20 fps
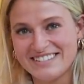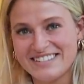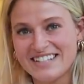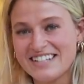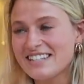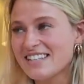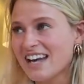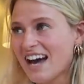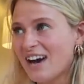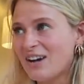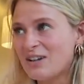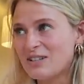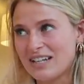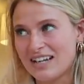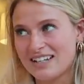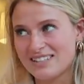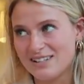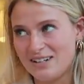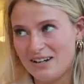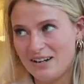This house
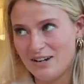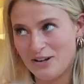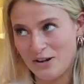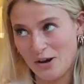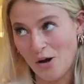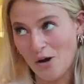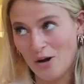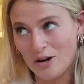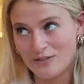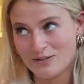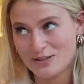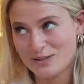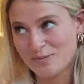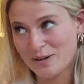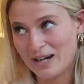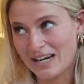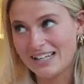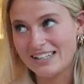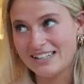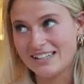has a lot of
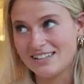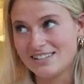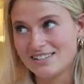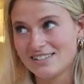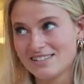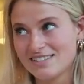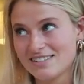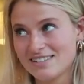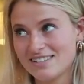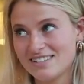spiders.